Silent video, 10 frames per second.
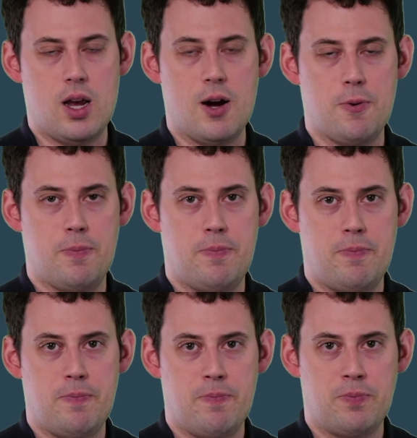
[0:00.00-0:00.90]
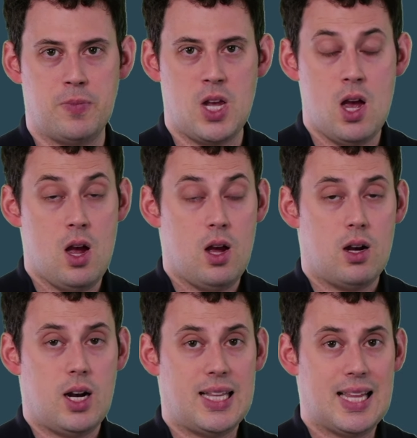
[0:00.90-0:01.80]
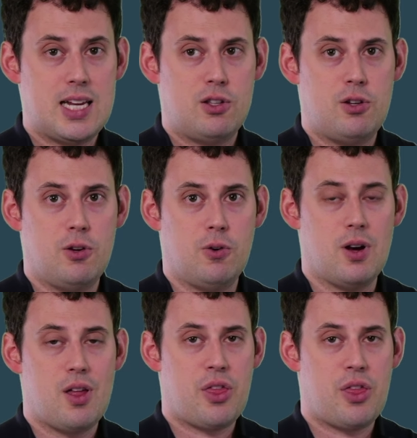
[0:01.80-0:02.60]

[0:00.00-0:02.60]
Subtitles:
now? I'd like to